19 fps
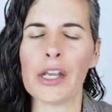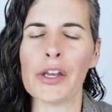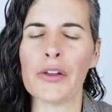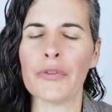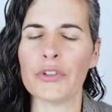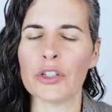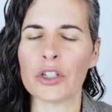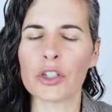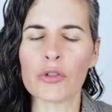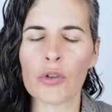And
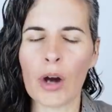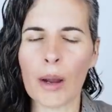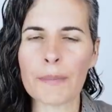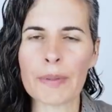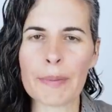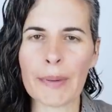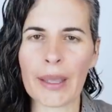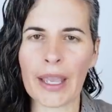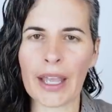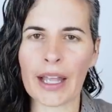if you're
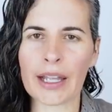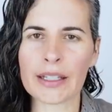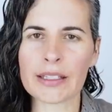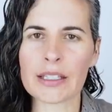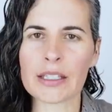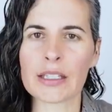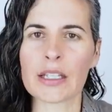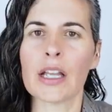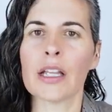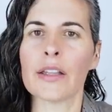grumpy
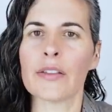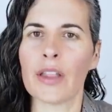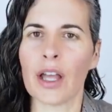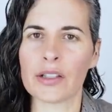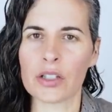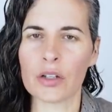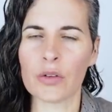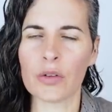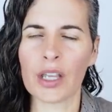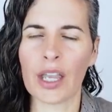pants,
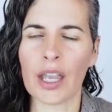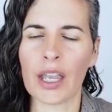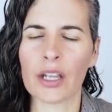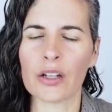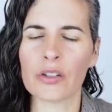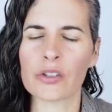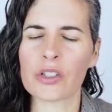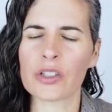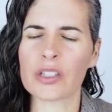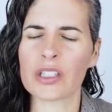that's okay.
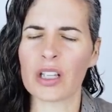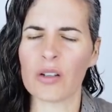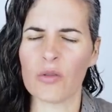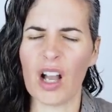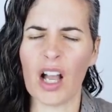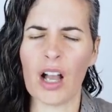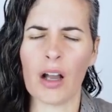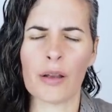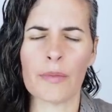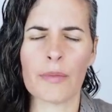You just say,
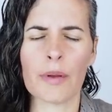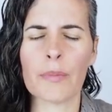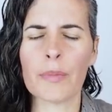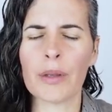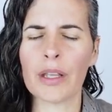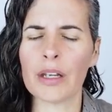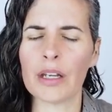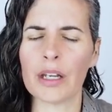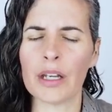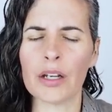wow, I'm a
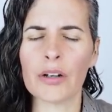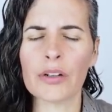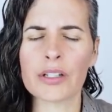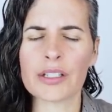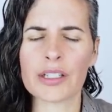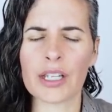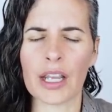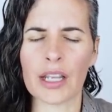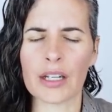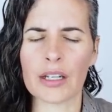bit
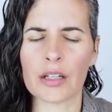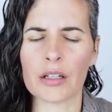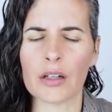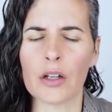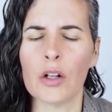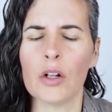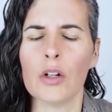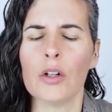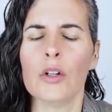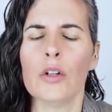
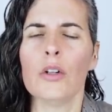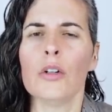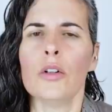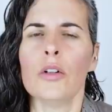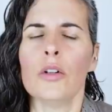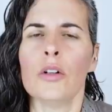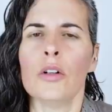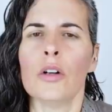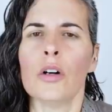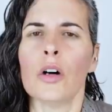irritated.
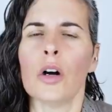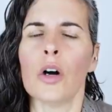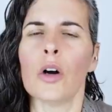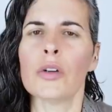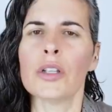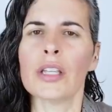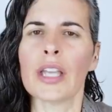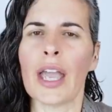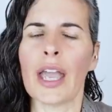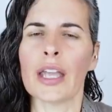
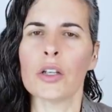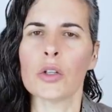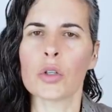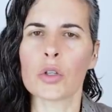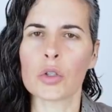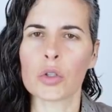Okay.